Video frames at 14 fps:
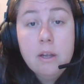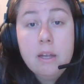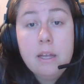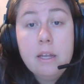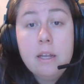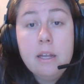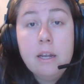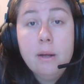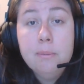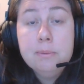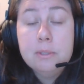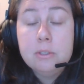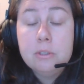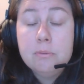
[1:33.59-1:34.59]
It
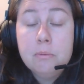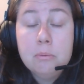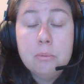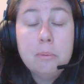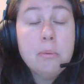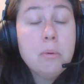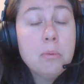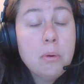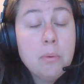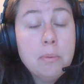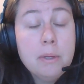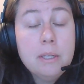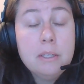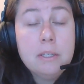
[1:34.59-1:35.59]
helps us remember
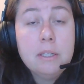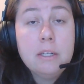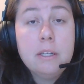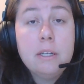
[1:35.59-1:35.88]
what we did.